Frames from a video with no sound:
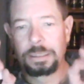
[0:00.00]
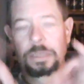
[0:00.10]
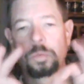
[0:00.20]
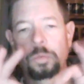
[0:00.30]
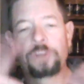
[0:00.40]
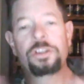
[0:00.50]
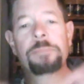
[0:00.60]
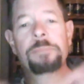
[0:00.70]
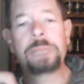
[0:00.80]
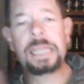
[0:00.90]
with
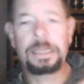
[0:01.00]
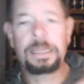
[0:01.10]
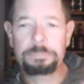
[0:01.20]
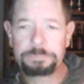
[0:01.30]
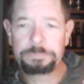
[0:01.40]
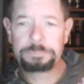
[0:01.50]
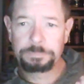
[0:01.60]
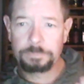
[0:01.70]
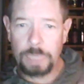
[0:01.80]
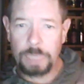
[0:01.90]
Jim Beam,
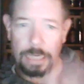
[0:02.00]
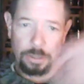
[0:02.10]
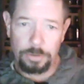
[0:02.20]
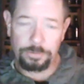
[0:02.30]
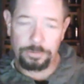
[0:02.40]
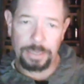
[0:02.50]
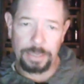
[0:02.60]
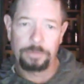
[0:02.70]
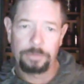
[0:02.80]
I noticed that there's